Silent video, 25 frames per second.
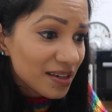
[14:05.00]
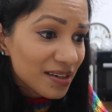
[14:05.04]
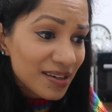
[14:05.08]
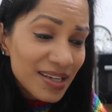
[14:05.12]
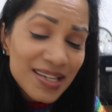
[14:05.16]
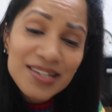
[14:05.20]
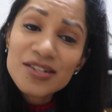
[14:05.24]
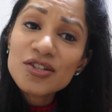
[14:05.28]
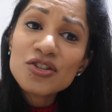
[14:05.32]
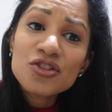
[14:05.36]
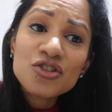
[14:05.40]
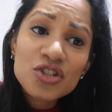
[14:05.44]
a
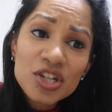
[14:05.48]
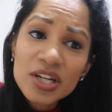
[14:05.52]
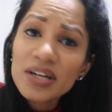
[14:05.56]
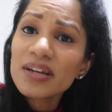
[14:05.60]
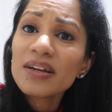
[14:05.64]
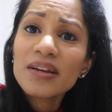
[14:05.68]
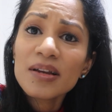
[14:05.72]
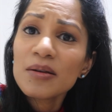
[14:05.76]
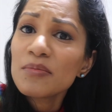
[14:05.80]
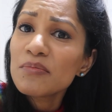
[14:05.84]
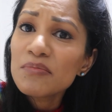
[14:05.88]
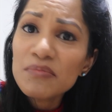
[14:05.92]
nice
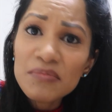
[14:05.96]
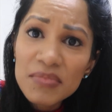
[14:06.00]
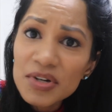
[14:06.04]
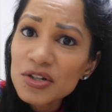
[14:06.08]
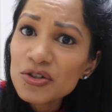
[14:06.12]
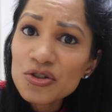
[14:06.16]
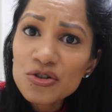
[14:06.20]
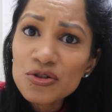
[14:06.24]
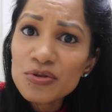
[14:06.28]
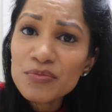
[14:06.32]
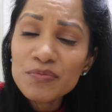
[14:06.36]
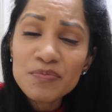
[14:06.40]
chicken and
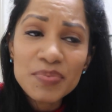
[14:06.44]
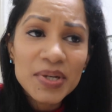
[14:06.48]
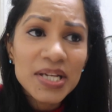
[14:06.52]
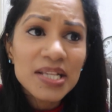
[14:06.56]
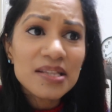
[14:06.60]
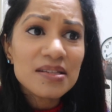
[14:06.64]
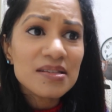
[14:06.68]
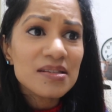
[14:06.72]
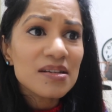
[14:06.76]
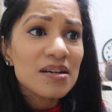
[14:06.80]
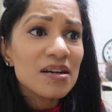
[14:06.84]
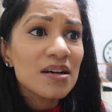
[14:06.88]
mushroom
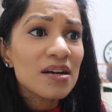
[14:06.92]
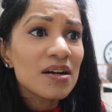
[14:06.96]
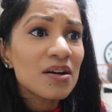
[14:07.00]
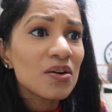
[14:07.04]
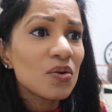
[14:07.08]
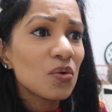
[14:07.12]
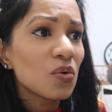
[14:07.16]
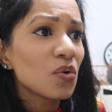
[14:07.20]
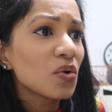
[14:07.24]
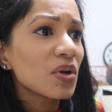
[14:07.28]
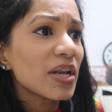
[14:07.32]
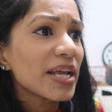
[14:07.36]

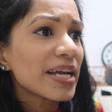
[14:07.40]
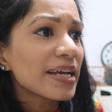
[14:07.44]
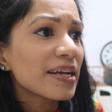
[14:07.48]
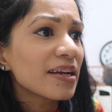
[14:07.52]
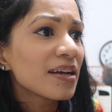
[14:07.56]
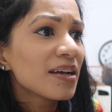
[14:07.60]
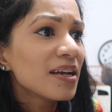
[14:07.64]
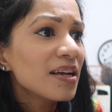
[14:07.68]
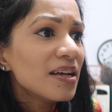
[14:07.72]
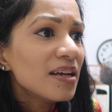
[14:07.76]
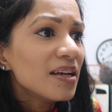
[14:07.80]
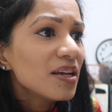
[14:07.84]
pizza, or
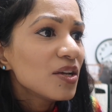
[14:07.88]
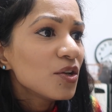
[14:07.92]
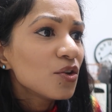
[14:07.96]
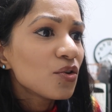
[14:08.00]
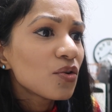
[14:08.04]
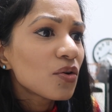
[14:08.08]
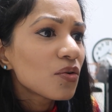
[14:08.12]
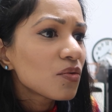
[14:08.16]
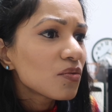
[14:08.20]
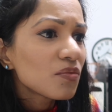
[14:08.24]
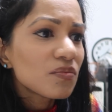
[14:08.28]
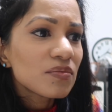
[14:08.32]
like, you
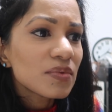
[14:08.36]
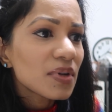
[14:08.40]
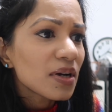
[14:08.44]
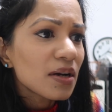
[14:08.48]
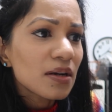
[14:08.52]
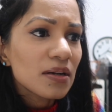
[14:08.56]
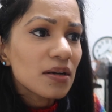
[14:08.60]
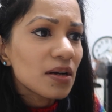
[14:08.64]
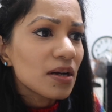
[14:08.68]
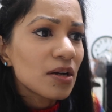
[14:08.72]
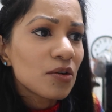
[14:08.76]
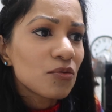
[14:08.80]
know,
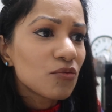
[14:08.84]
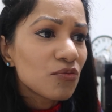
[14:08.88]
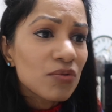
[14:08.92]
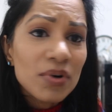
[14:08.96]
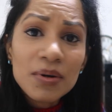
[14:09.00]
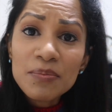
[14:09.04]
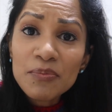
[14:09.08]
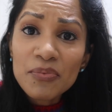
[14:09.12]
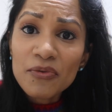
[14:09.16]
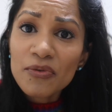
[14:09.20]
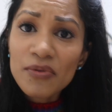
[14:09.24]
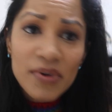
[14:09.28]
a, a
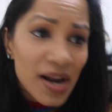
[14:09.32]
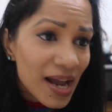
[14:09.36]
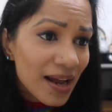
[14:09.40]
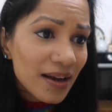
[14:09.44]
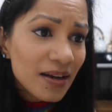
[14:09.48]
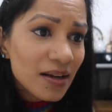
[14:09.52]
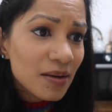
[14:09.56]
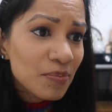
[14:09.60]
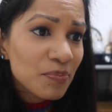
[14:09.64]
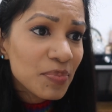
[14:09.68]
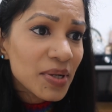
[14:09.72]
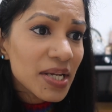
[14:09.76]
rib
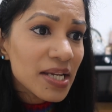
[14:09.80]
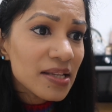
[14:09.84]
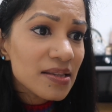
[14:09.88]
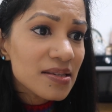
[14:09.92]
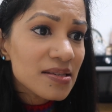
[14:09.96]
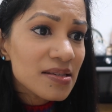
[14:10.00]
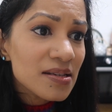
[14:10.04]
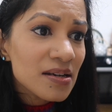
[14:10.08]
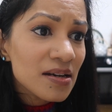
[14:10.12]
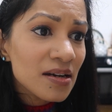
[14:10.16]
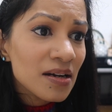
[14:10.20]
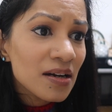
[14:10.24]
rack
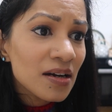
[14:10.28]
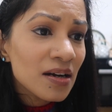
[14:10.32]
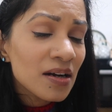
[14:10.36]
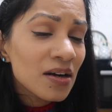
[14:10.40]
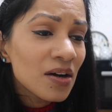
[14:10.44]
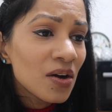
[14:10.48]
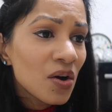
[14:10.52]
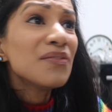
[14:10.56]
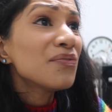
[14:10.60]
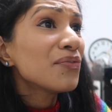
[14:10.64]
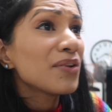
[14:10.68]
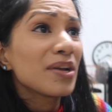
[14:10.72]

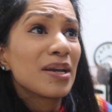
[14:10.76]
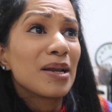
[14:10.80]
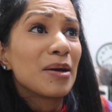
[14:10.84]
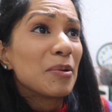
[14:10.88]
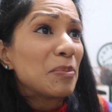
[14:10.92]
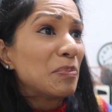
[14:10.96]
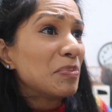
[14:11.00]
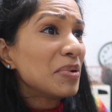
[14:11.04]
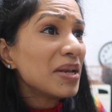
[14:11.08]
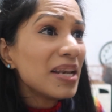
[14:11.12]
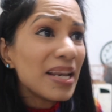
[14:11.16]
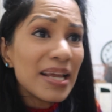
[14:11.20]
pizza, even
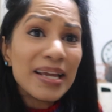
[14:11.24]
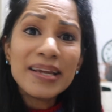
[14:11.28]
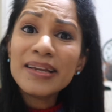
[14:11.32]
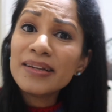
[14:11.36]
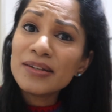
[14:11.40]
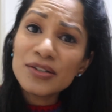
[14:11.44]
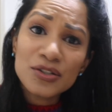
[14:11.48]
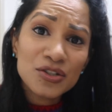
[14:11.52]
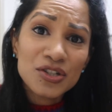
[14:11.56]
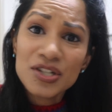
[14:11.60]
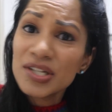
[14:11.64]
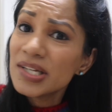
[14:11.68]
a
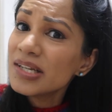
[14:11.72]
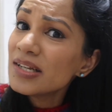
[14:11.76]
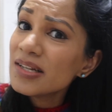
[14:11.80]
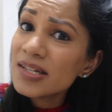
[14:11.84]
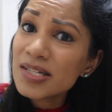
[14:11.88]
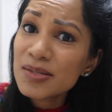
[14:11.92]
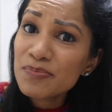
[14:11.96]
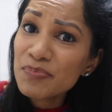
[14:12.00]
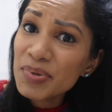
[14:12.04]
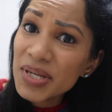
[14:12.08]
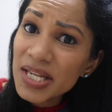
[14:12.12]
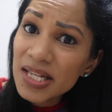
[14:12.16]
plain
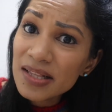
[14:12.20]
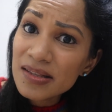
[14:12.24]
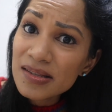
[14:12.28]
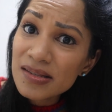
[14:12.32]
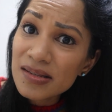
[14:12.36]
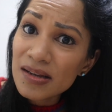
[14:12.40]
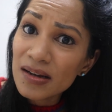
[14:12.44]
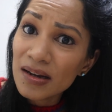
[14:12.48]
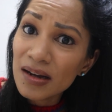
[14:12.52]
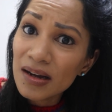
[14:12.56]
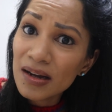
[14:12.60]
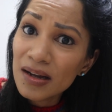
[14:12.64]
cheese
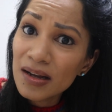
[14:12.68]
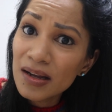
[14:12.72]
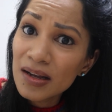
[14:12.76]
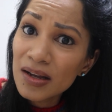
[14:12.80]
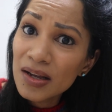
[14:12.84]
pizza.